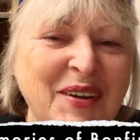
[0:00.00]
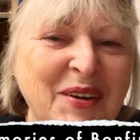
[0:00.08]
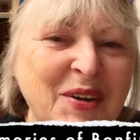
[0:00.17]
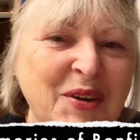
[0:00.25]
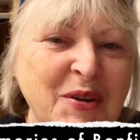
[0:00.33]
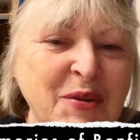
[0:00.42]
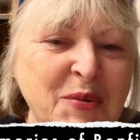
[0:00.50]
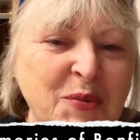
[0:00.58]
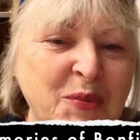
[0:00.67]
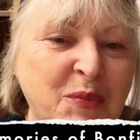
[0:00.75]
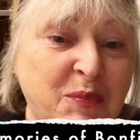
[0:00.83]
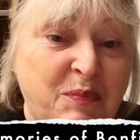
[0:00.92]

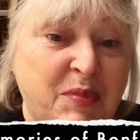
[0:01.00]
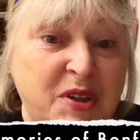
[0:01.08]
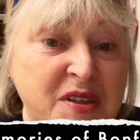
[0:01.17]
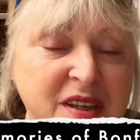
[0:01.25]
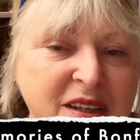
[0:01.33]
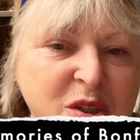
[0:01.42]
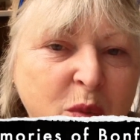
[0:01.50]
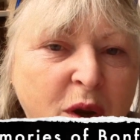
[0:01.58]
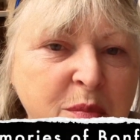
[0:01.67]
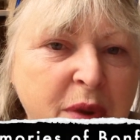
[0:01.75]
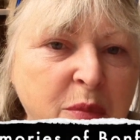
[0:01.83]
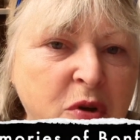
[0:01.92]
because that's the
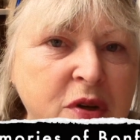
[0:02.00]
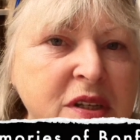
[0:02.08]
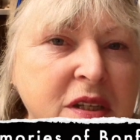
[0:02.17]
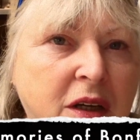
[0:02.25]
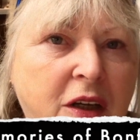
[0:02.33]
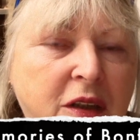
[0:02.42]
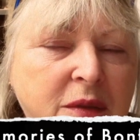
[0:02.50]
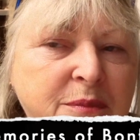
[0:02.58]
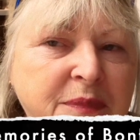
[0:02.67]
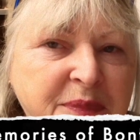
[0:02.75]
way memories are.